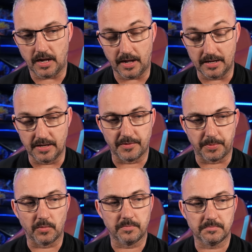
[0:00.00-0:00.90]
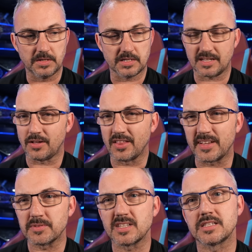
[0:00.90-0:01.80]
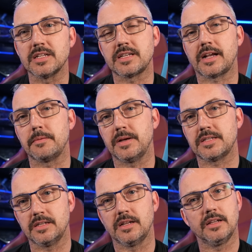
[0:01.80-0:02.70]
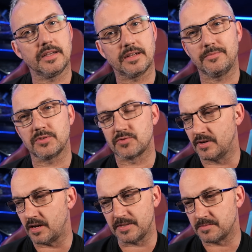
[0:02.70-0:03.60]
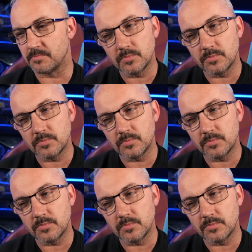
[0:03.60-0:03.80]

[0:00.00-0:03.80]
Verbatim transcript: At Liverpool, uh, I, th I think he was the, the second best in the league, and he was, you know, he